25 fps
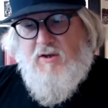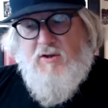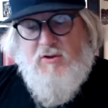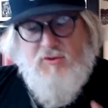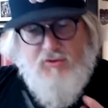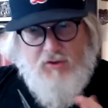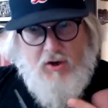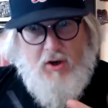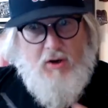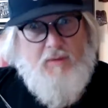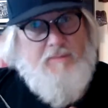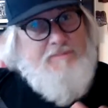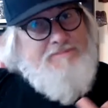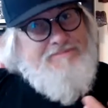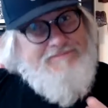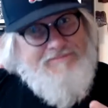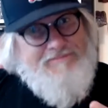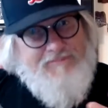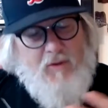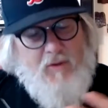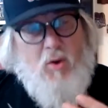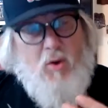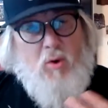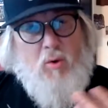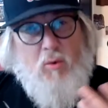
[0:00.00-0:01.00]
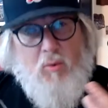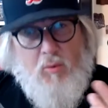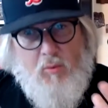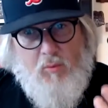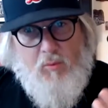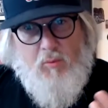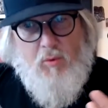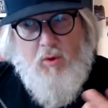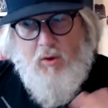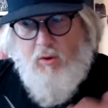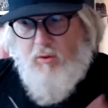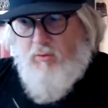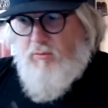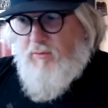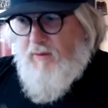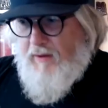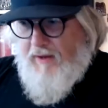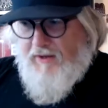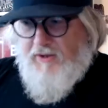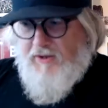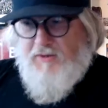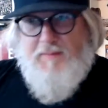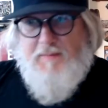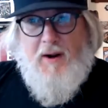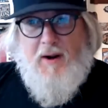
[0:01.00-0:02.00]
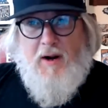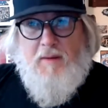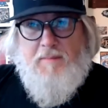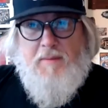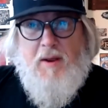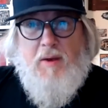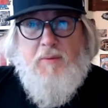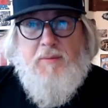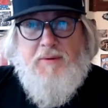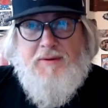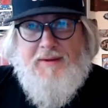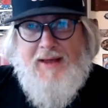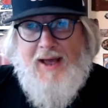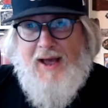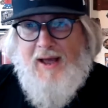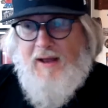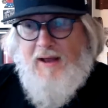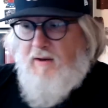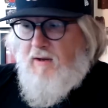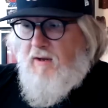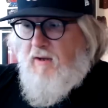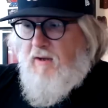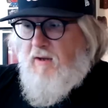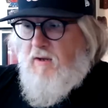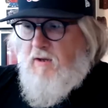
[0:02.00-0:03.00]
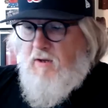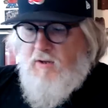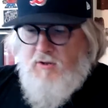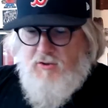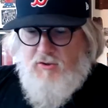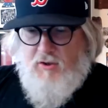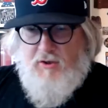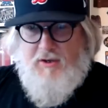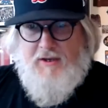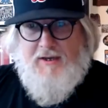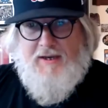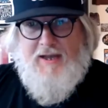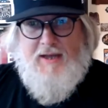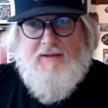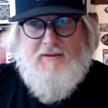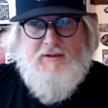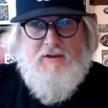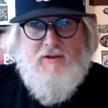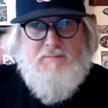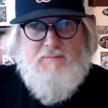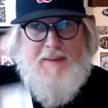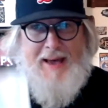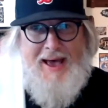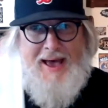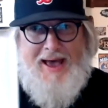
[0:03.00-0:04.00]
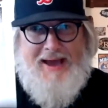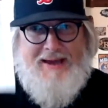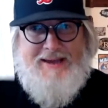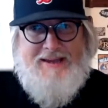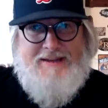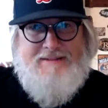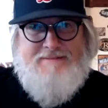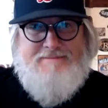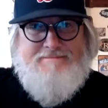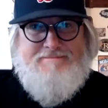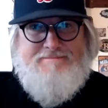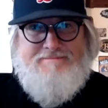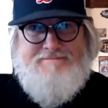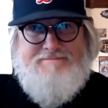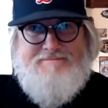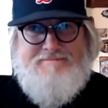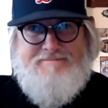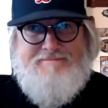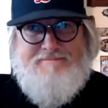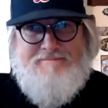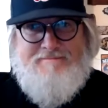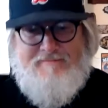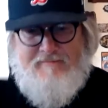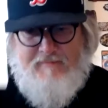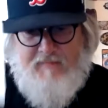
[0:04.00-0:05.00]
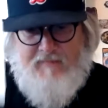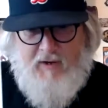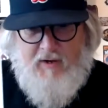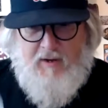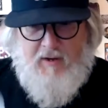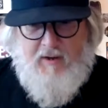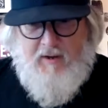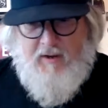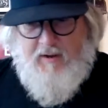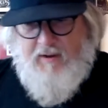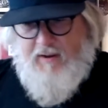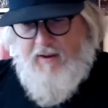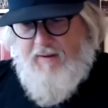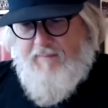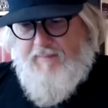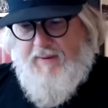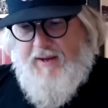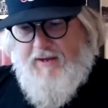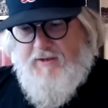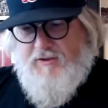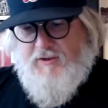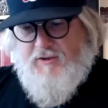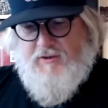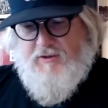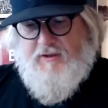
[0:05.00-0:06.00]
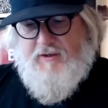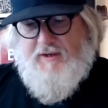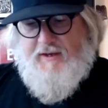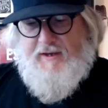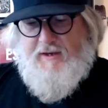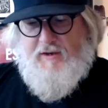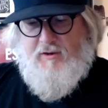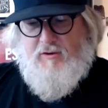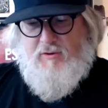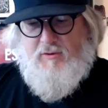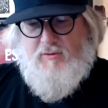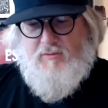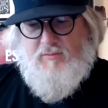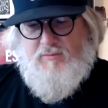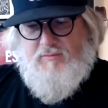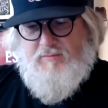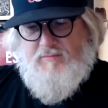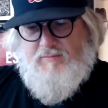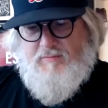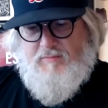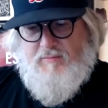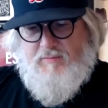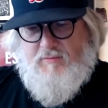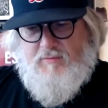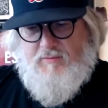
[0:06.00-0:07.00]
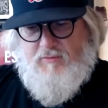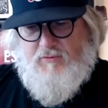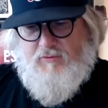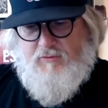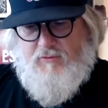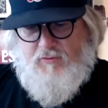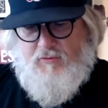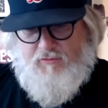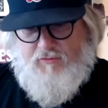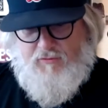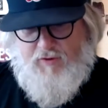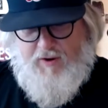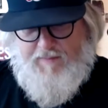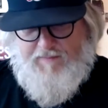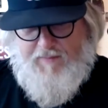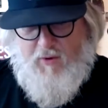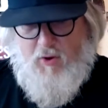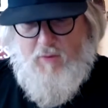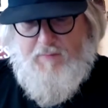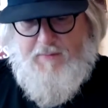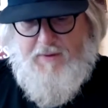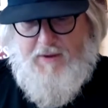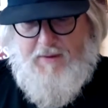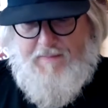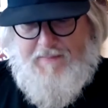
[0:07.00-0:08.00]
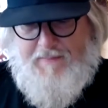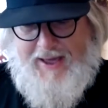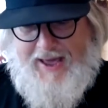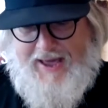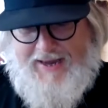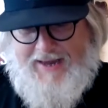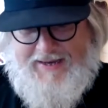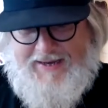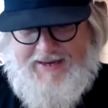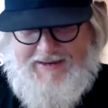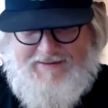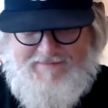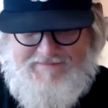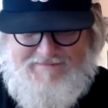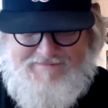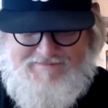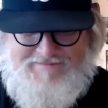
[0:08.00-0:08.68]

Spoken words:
So we'll experiment with that. So you get this packet. Basically, you rip open the packet.